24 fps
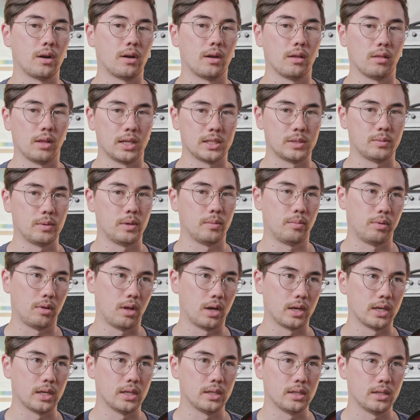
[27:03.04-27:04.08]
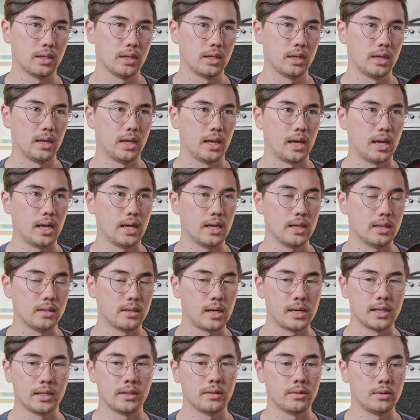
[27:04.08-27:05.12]
It lets me plug in a
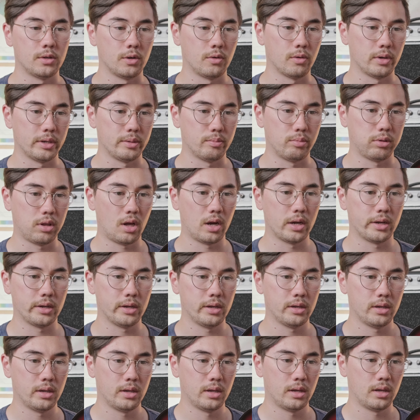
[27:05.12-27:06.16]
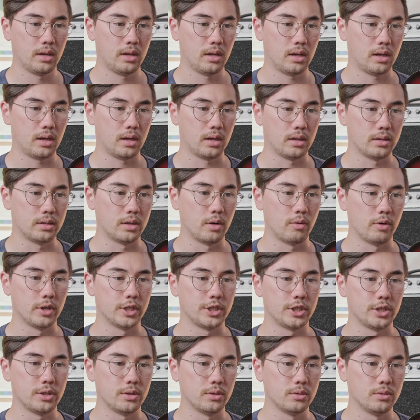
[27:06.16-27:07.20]
90-degree plug. No
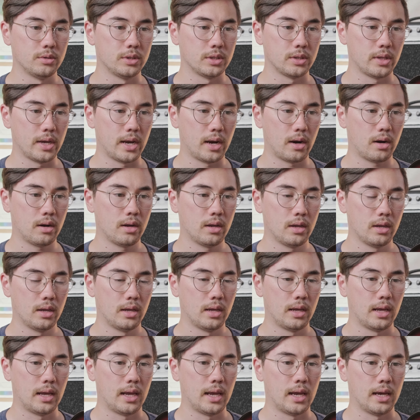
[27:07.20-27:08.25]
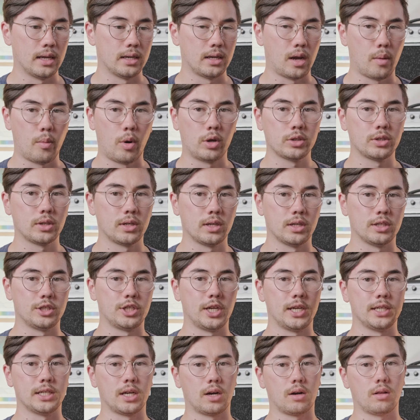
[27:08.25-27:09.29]
issues there. And I'm also going to
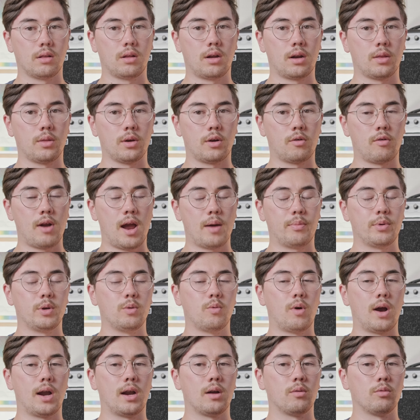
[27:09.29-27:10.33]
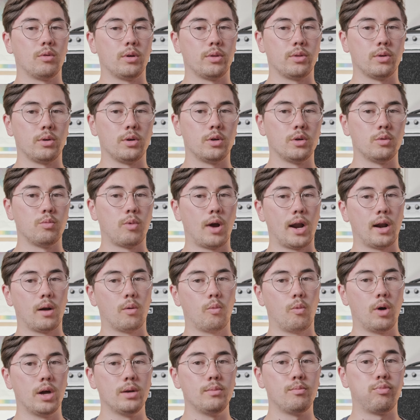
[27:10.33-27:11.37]
change out a lot of the crappy wire with good wire.
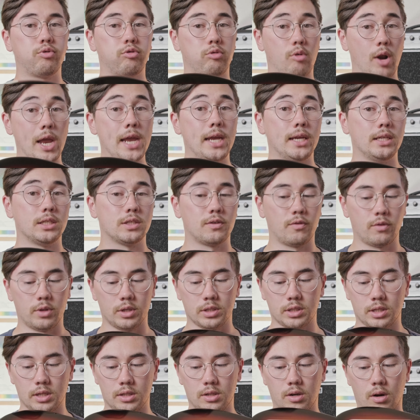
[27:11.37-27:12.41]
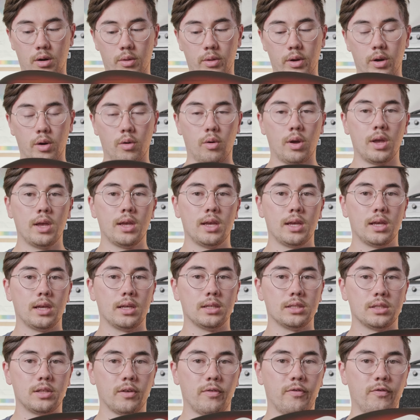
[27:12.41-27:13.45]
One praise for this guitar, though,
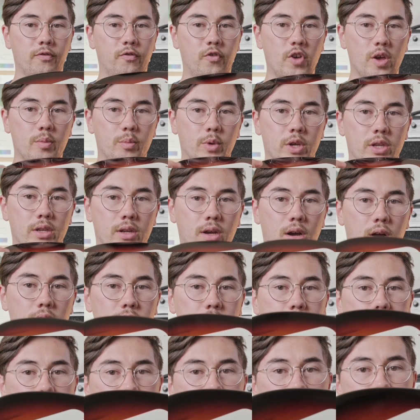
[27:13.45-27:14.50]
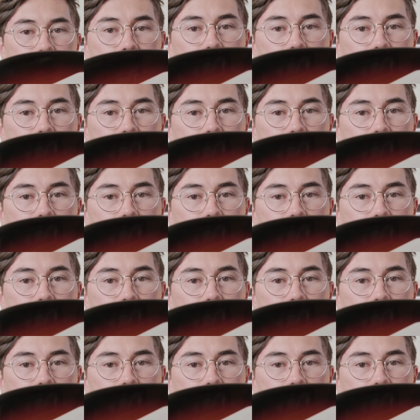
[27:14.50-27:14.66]
is the fitment of this